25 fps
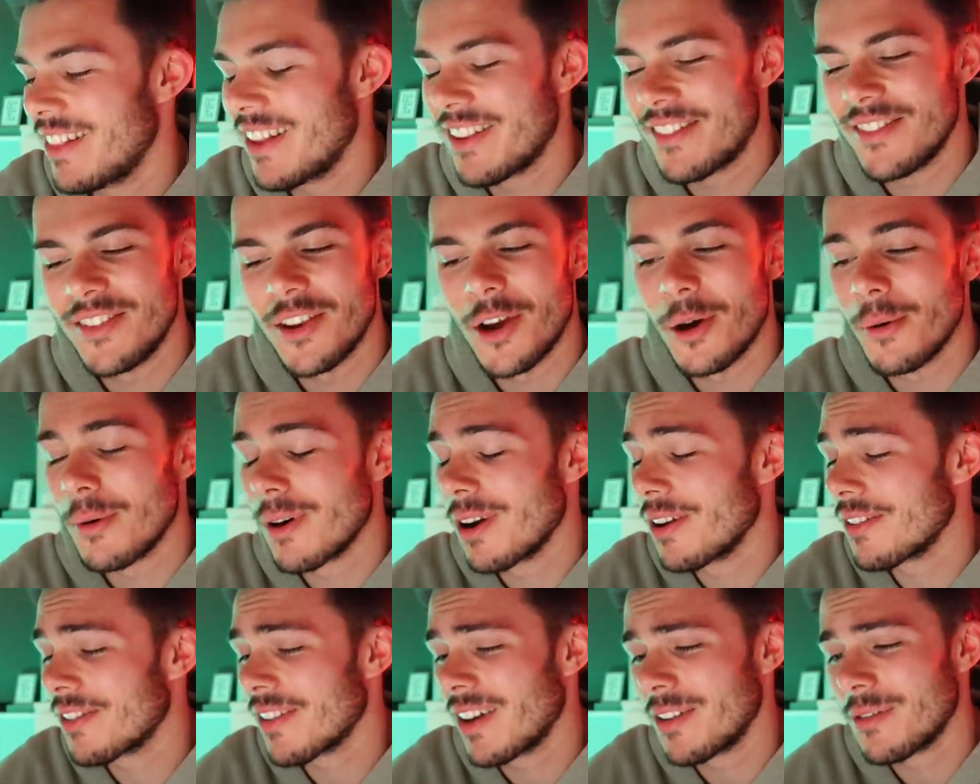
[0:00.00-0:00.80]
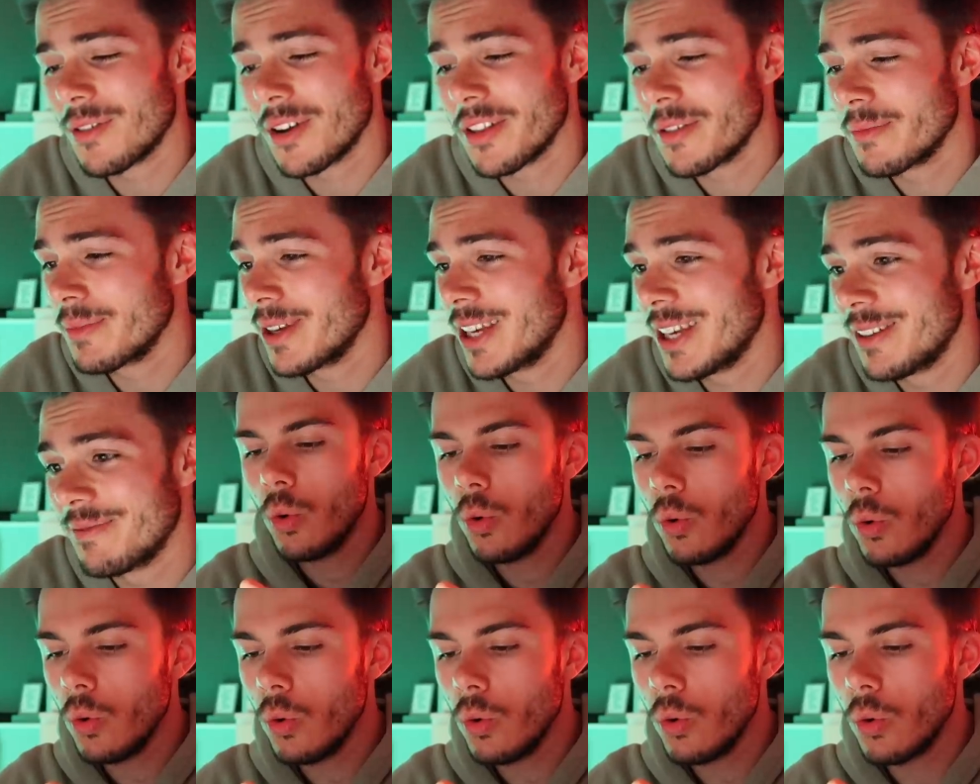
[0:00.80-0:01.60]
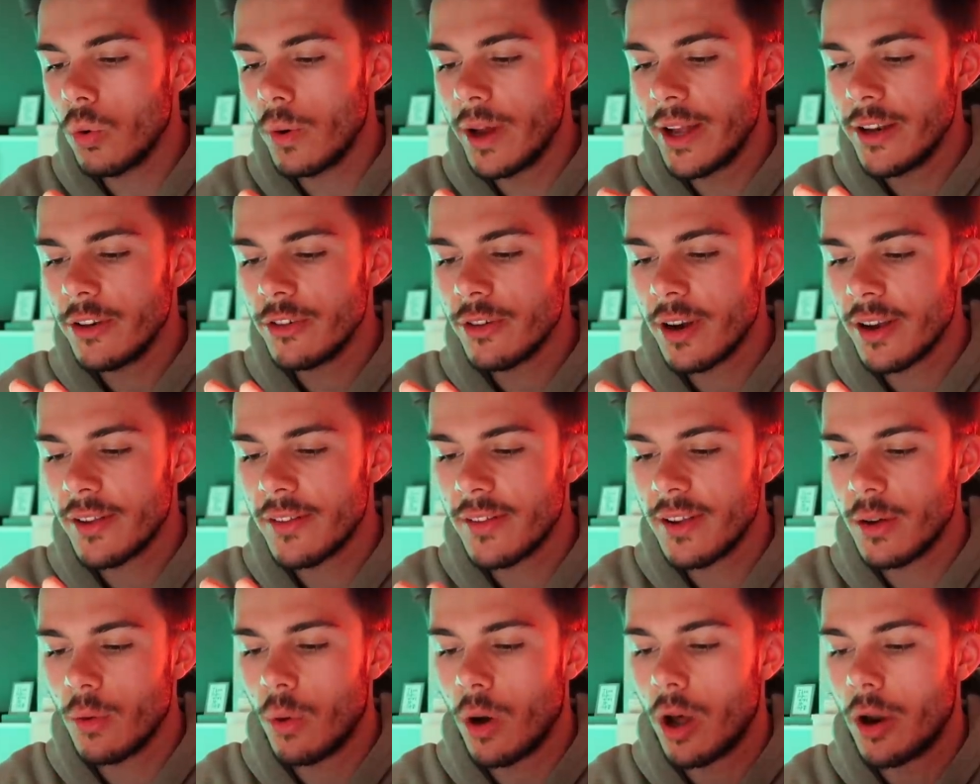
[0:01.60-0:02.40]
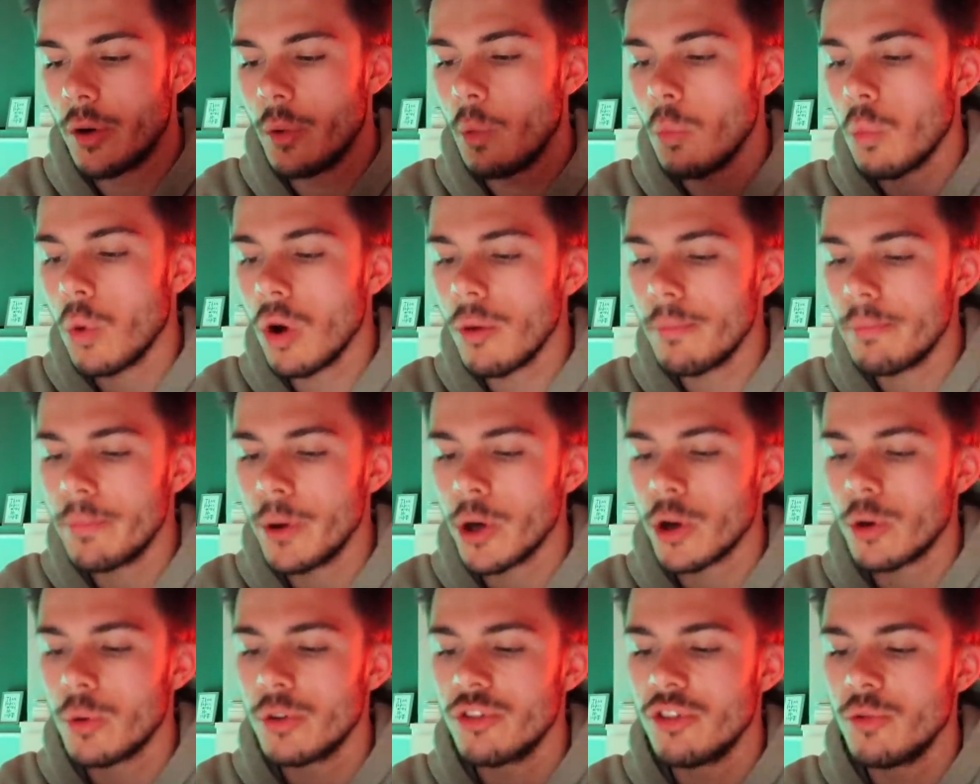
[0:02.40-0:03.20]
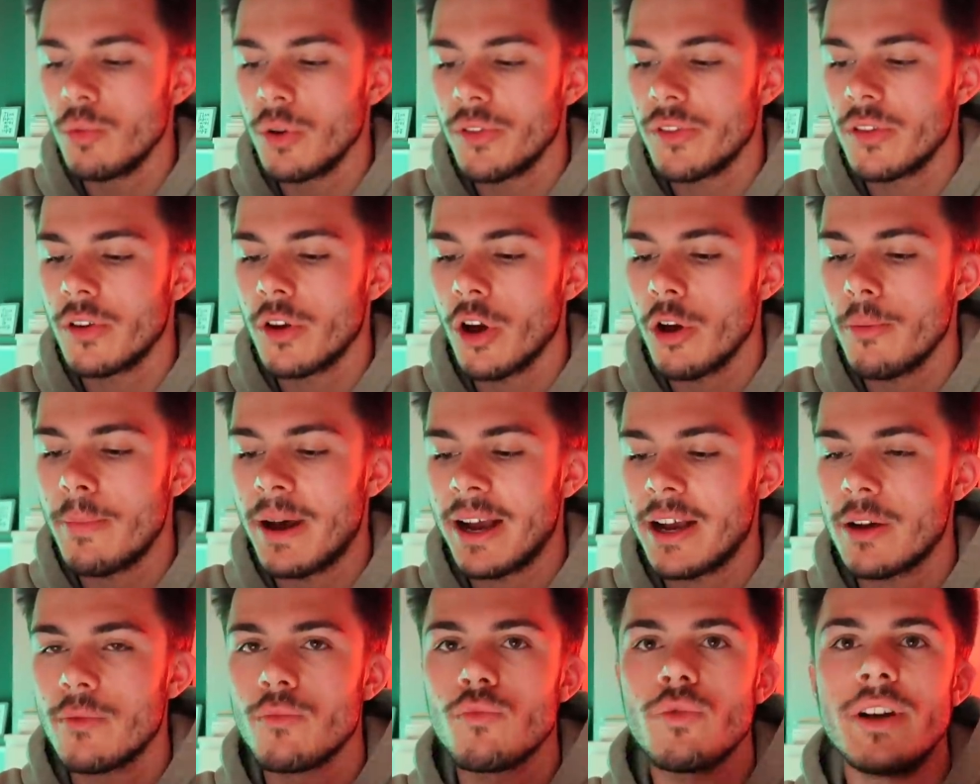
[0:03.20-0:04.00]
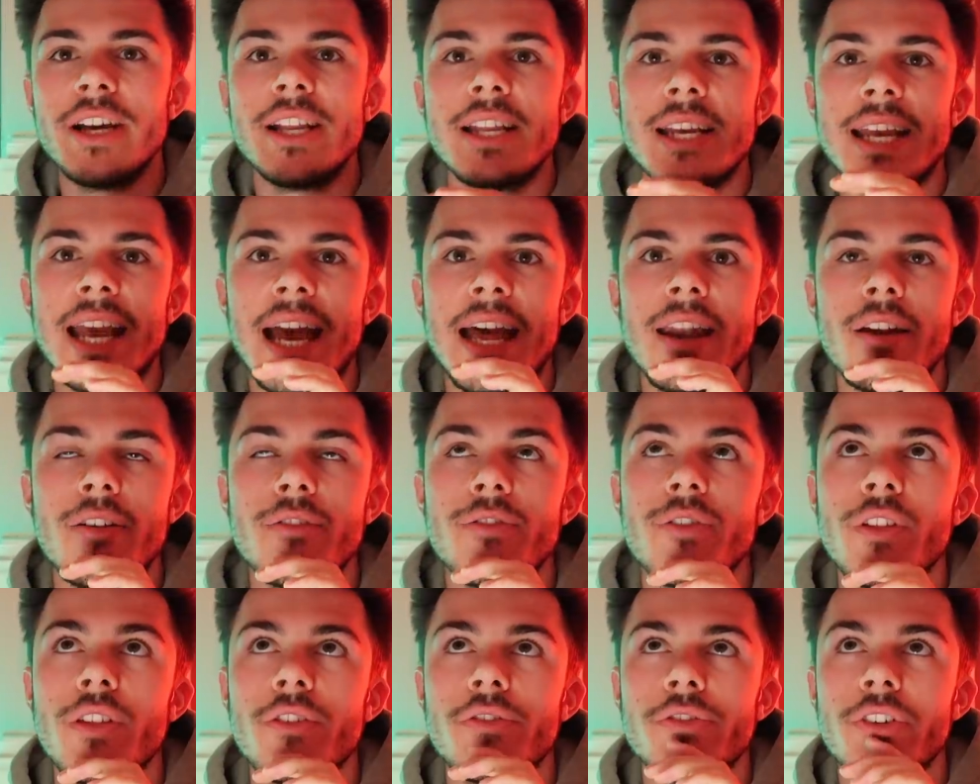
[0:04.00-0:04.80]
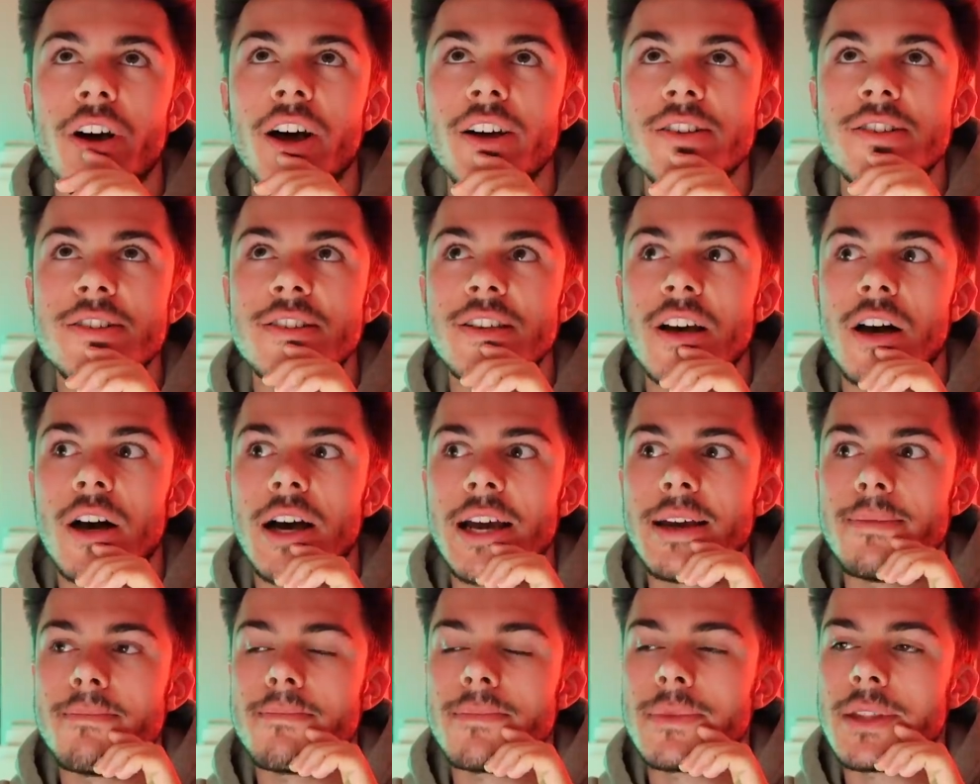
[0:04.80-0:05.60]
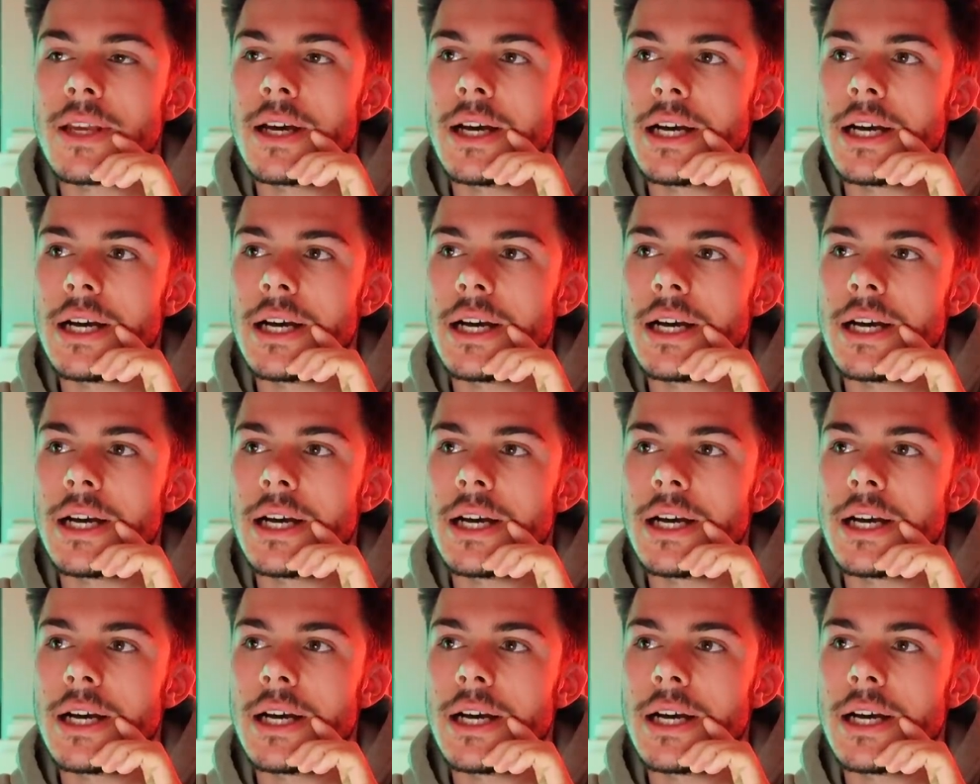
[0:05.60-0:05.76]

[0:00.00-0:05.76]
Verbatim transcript: There's nowhere else I'd rather be. Ooh, interesting one. What book would you want to go back and read again for the first time?